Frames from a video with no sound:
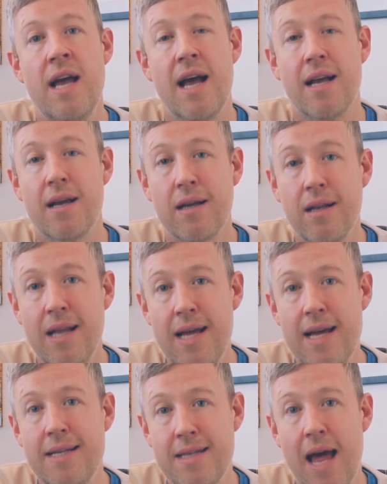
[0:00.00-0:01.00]
and
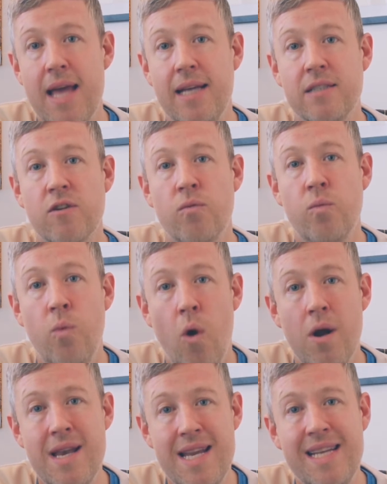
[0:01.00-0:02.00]
clear dates of
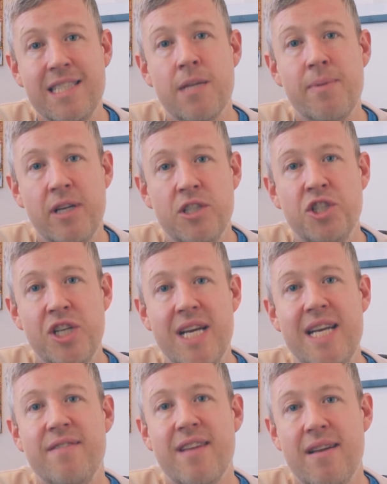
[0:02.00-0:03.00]
what needs to be
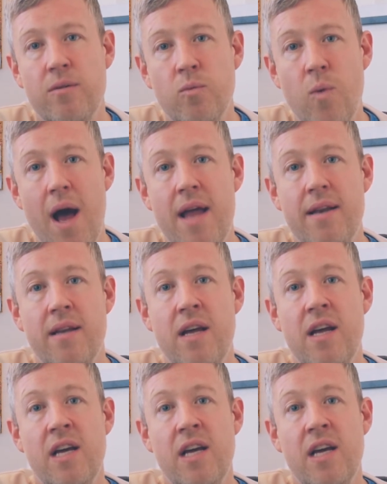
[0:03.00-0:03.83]
achieved and when.